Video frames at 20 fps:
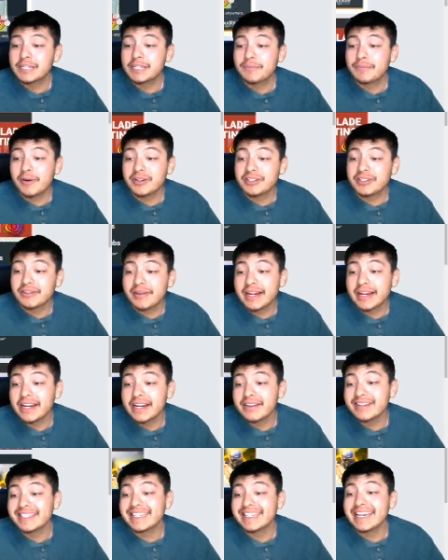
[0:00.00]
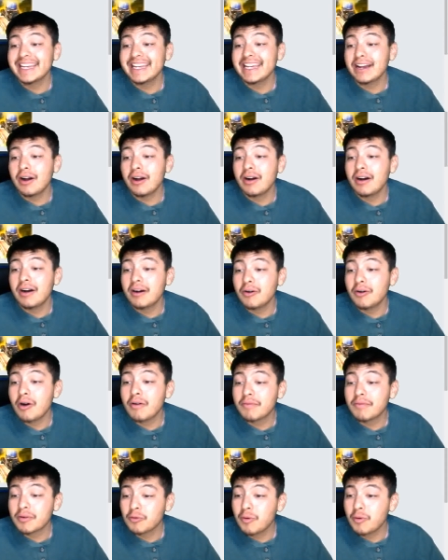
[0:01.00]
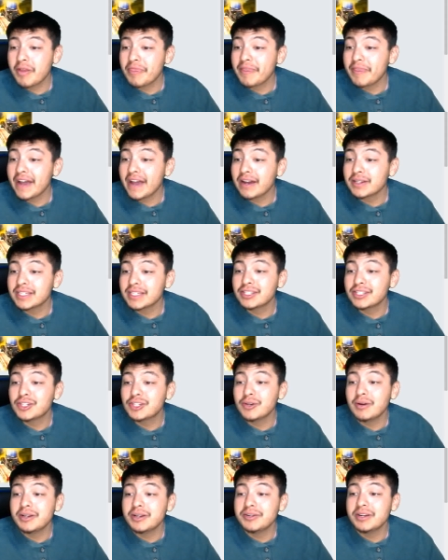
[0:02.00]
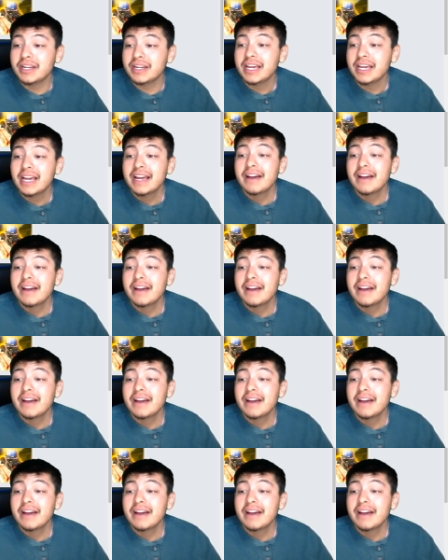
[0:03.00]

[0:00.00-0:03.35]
person right here is getting uh, over one thousand two hundred